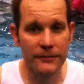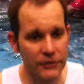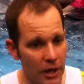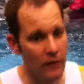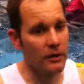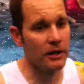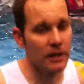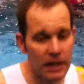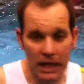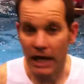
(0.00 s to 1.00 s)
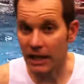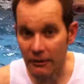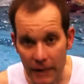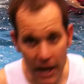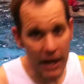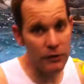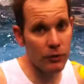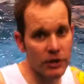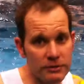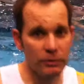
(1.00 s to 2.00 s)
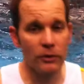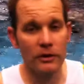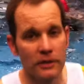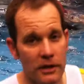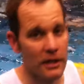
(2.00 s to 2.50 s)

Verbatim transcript: So I love my HydroWorx pool.